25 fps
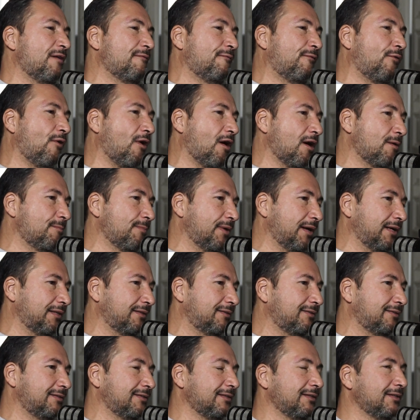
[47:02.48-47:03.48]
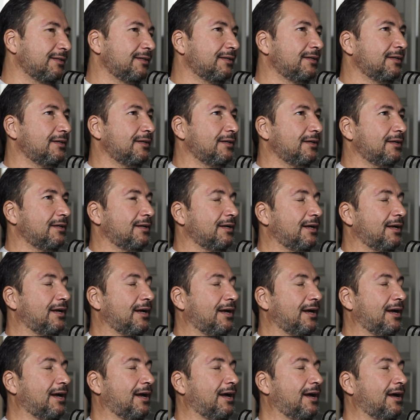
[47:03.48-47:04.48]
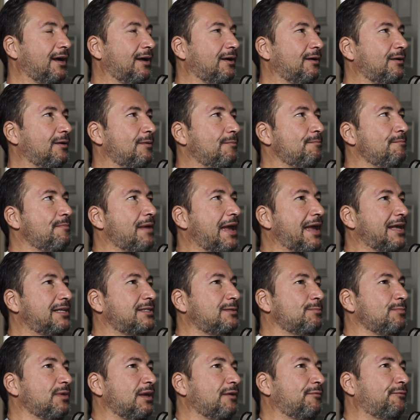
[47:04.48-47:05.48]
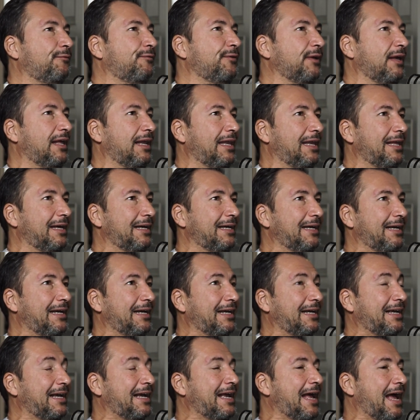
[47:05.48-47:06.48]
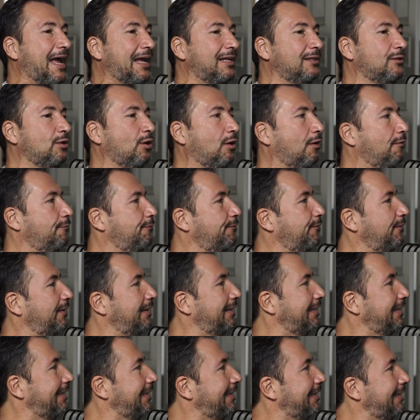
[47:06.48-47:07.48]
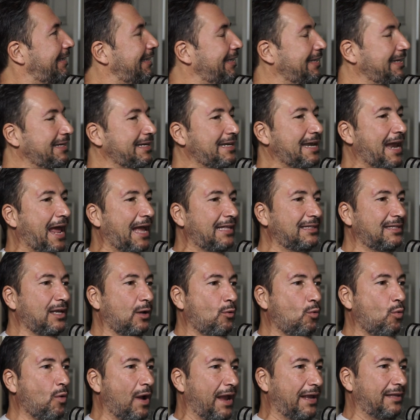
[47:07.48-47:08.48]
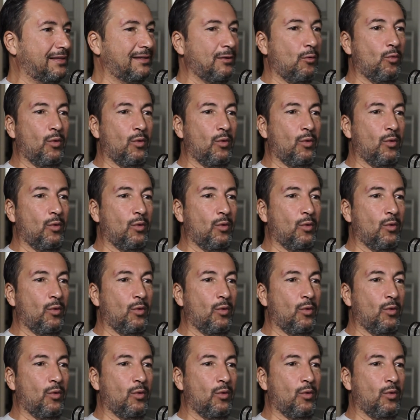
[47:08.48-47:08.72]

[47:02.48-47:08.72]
environment makes me feel kind of inadequate.